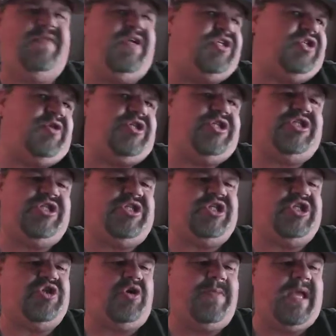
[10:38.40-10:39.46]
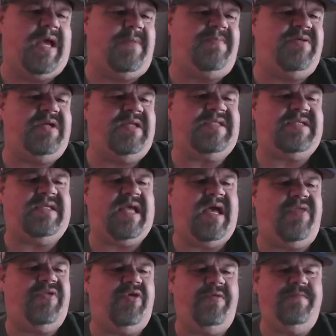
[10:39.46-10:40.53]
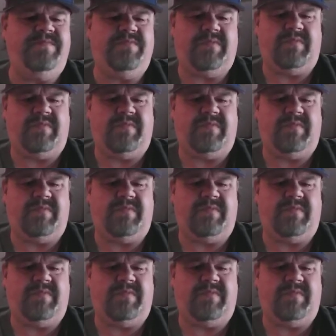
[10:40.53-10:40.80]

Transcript: the instructions just to show me how to put it together.